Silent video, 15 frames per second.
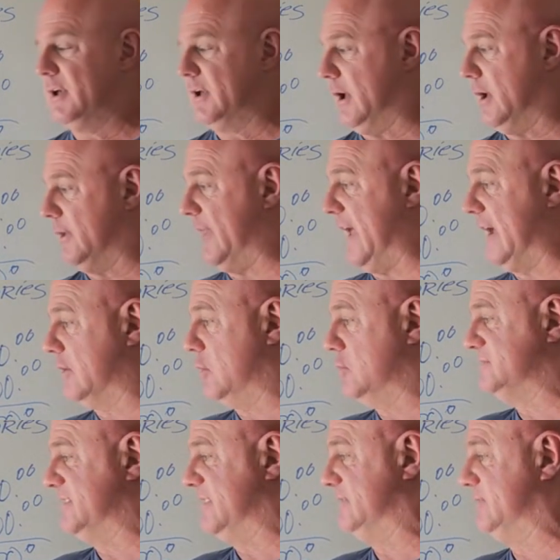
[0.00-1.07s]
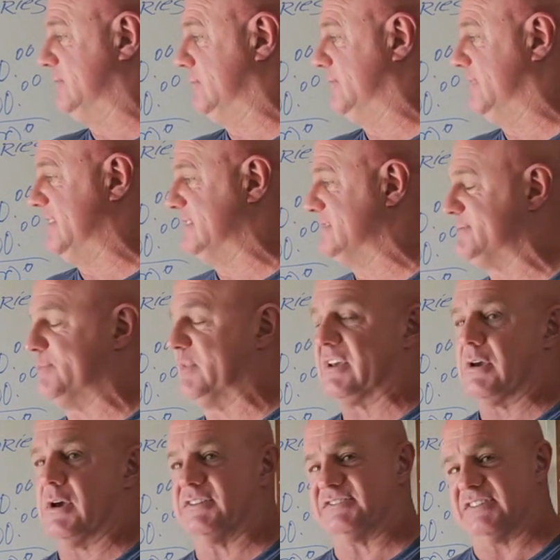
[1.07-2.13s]
that goes into this
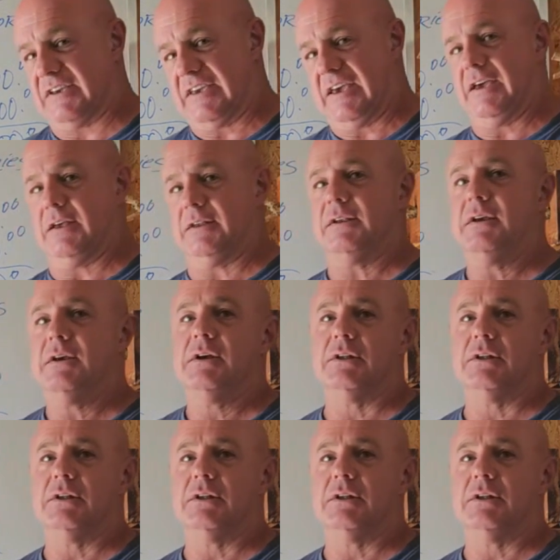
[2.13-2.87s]
because, again,